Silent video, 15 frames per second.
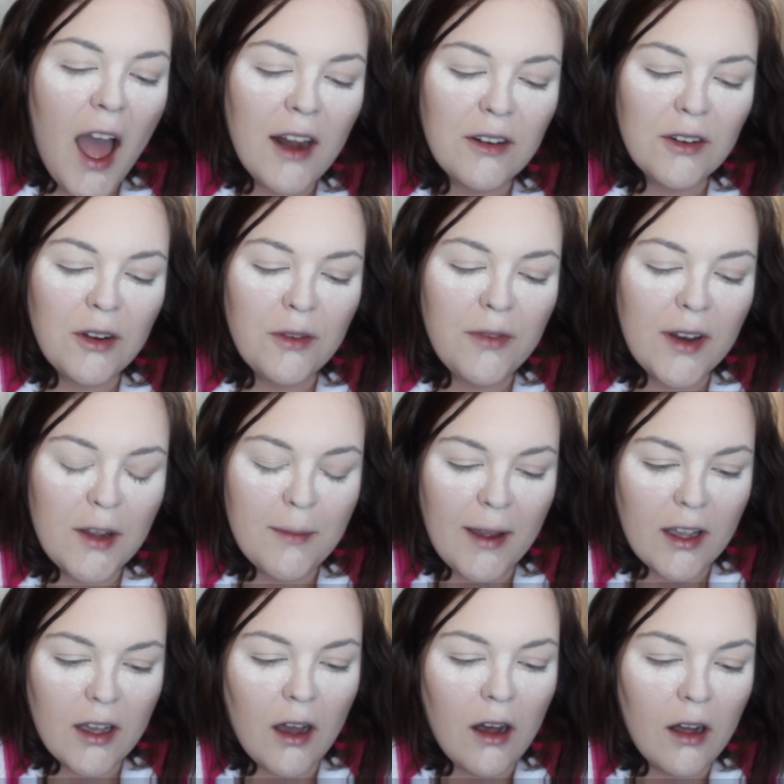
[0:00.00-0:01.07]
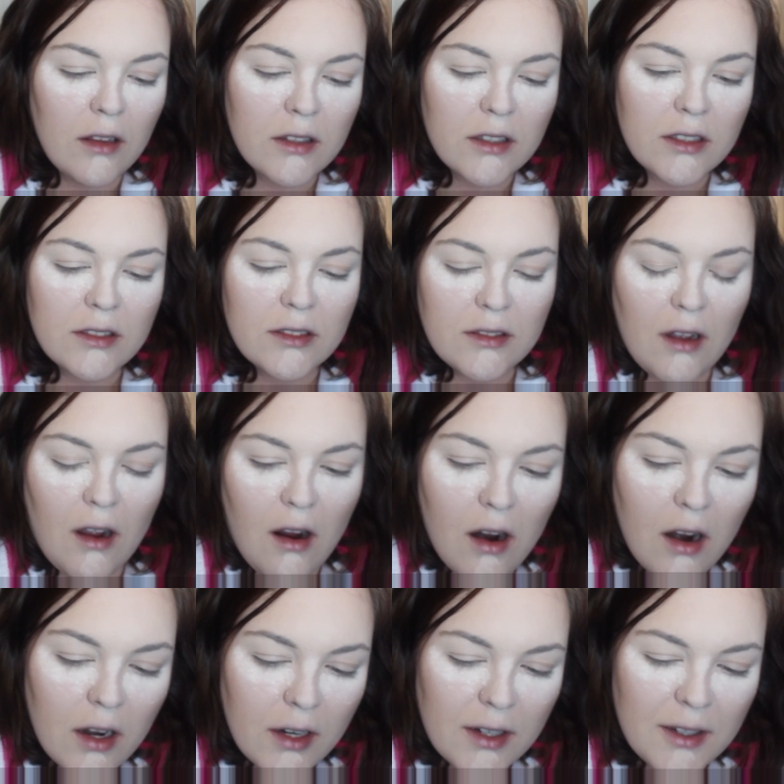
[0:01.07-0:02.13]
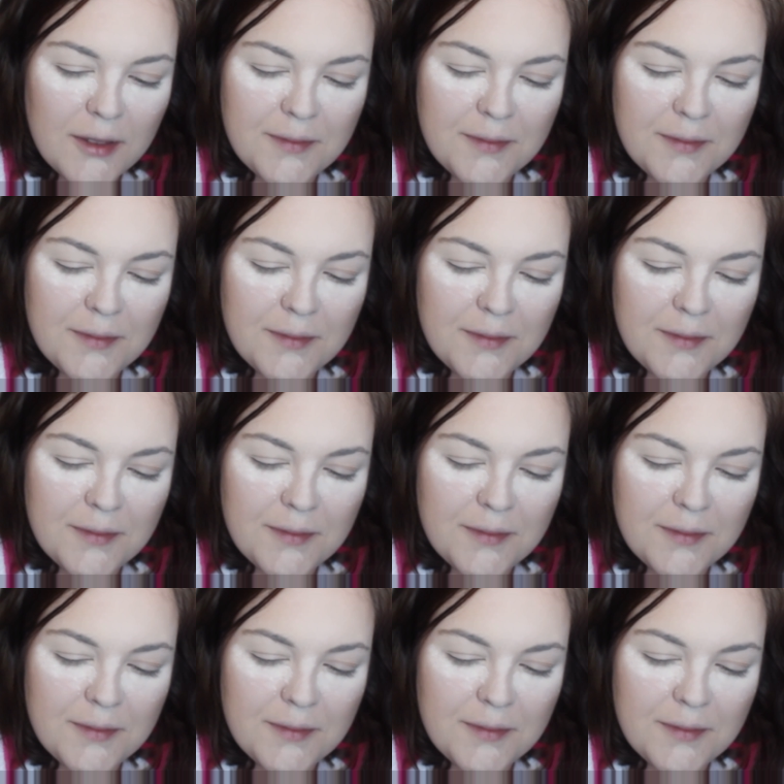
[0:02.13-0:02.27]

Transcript: I don't know if any of my colors are